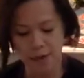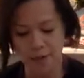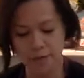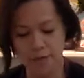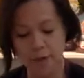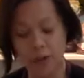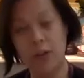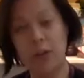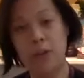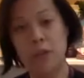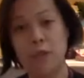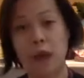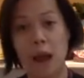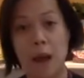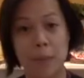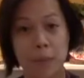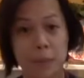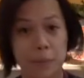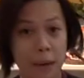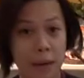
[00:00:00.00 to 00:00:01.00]
a very
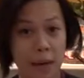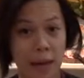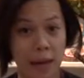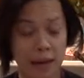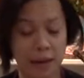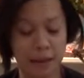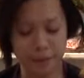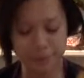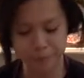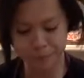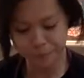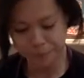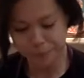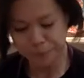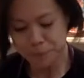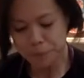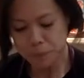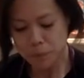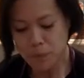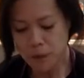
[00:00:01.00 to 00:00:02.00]
ripe banana.
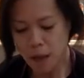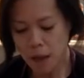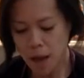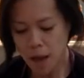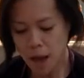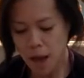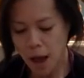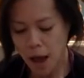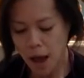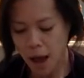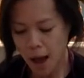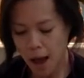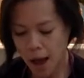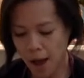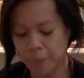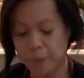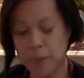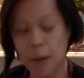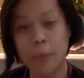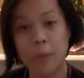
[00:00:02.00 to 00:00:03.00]

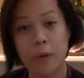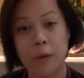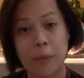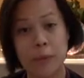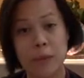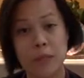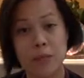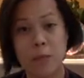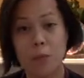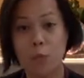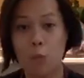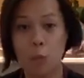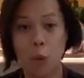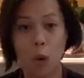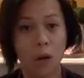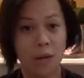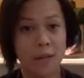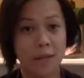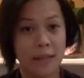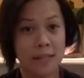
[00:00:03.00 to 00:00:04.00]
I'm going to put some
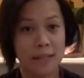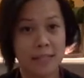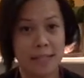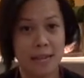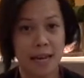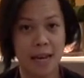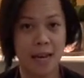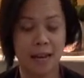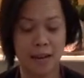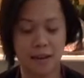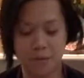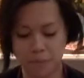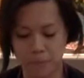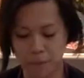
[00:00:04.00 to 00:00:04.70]
walnuts in